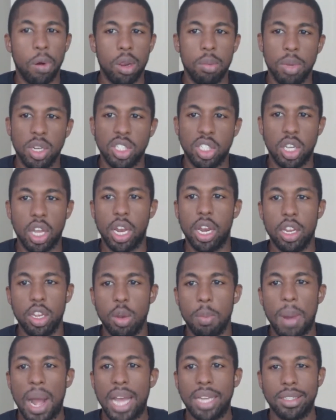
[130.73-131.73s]
you're pretty much
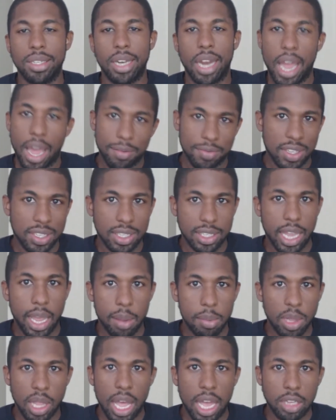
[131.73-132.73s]
your body's gonna have to
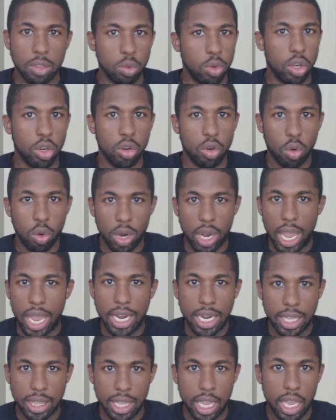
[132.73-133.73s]
stabilize when you're
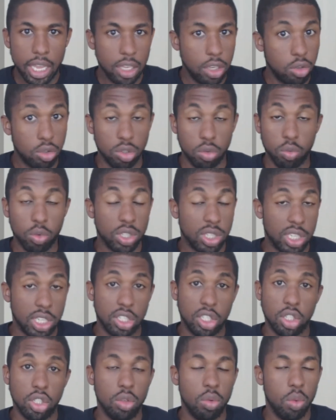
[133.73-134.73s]
doing anything using
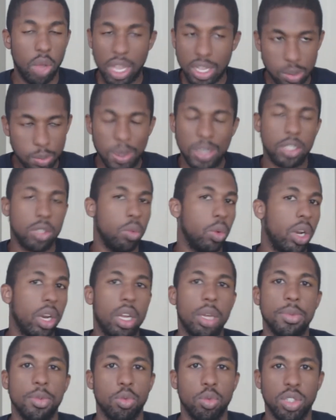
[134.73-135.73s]
resistance, especially
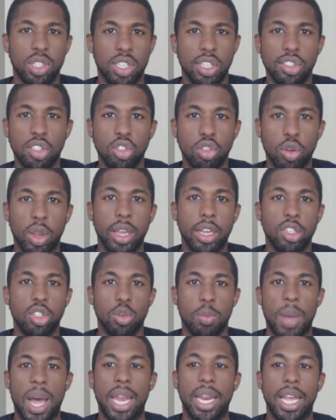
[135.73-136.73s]
when it comes to resistance training,
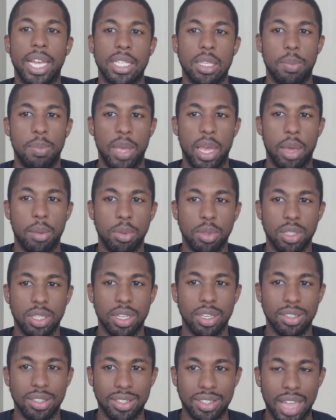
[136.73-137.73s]
because your body has to be
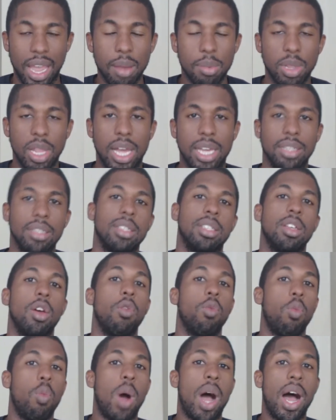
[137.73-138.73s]
able to stabilize
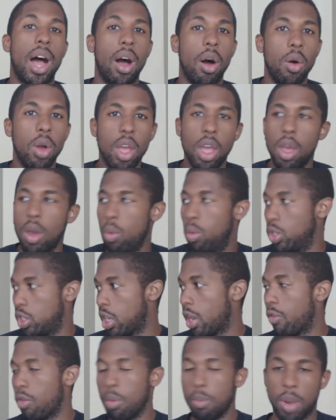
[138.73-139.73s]
itself while
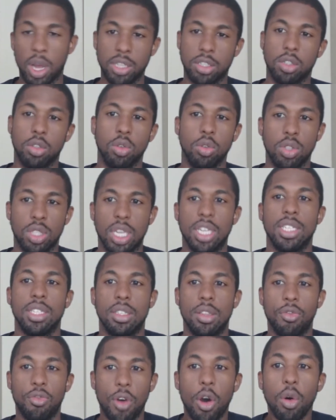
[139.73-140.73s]
whichever muscles
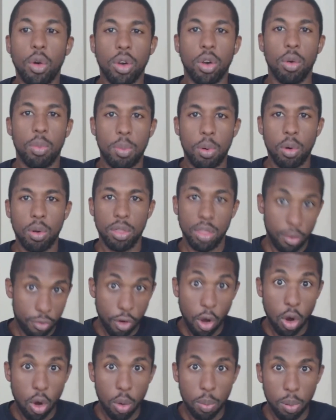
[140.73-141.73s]
is the focal
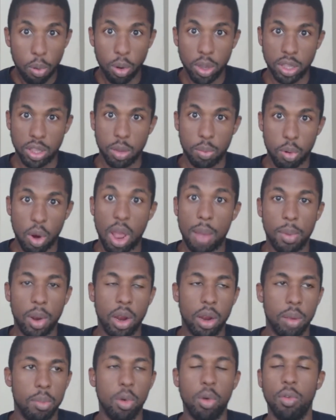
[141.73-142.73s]
point, the
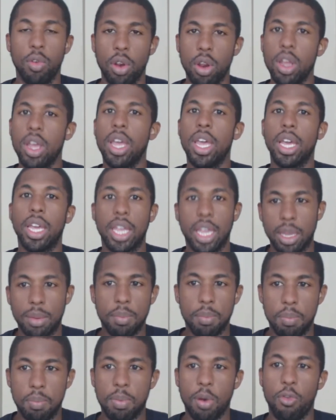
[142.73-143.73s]
primary mover,
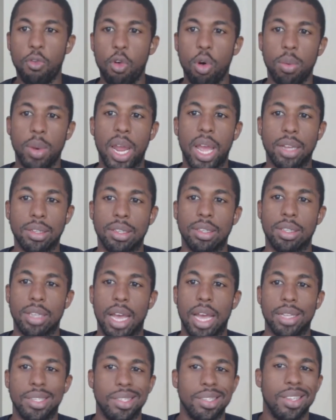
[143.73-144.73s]
can perform the
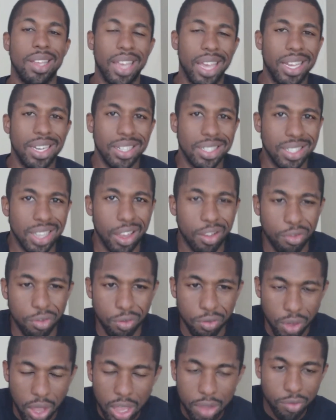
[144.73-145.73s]
exercises in a
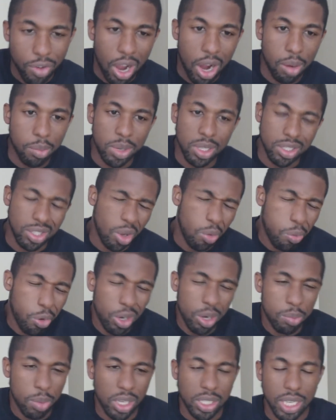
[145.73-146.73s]
safe environment. So
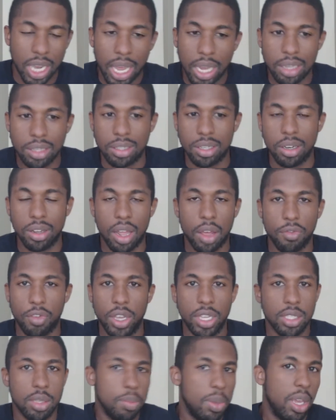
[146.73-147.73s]
pretty much, I consider
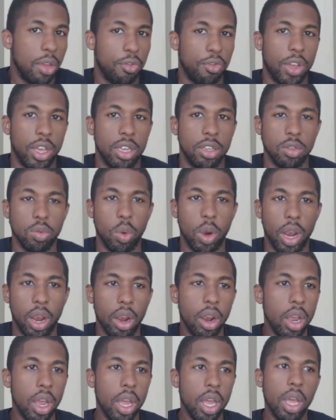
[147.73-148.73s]
that phase to be a phase
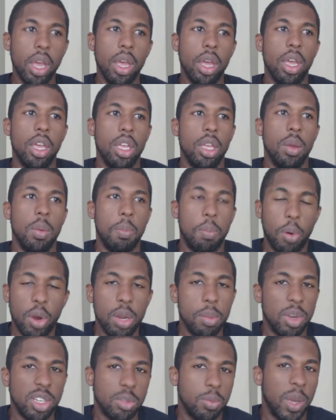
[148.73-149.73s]
where
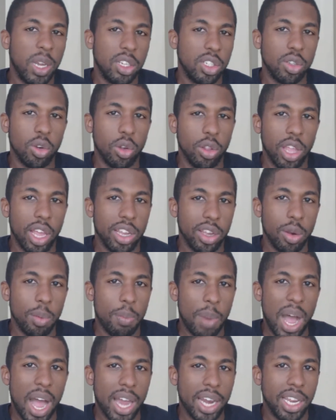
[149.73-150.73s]
pretty much making sure that
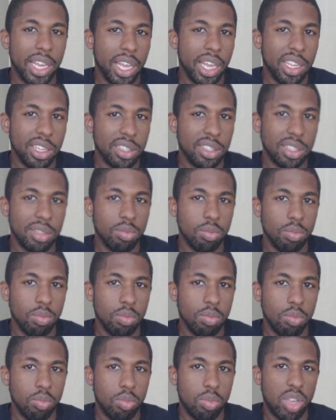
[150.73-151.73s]
your body is
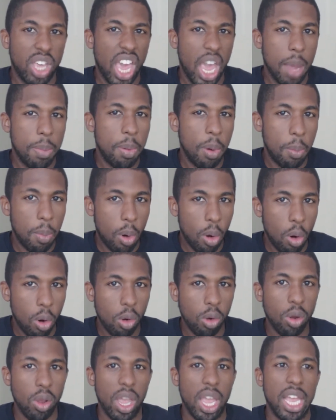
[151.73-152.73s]

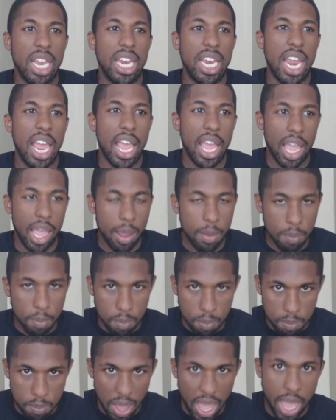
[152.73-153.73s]
capable and
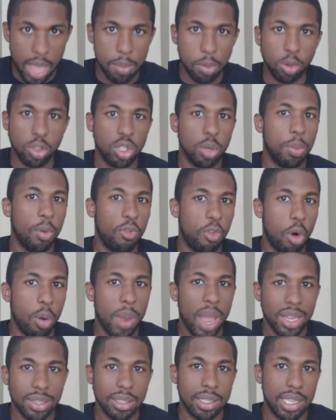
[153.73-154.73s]
able to
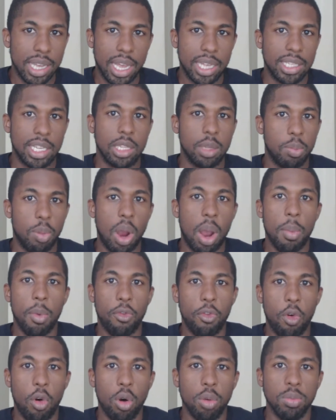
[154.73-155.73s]
perform exercise at the
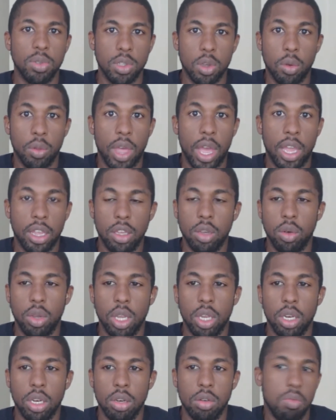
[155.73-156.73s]
proper form, so that
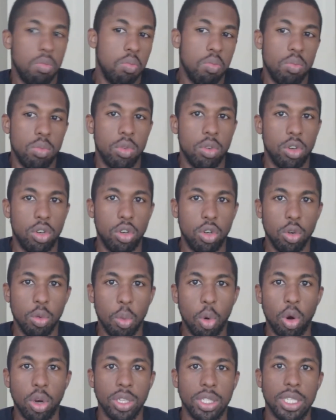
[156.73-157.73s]
you can
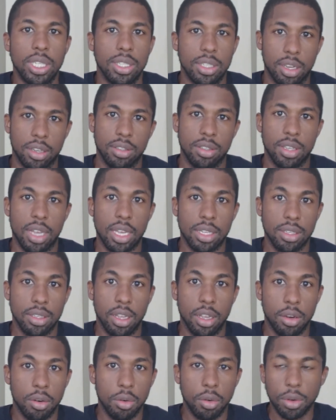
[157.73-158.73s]
do more intense
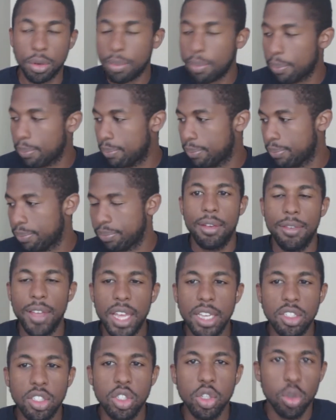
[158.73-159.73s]
exercises later on.
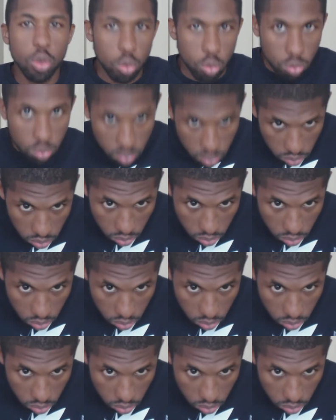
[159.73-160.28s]
Phase 2.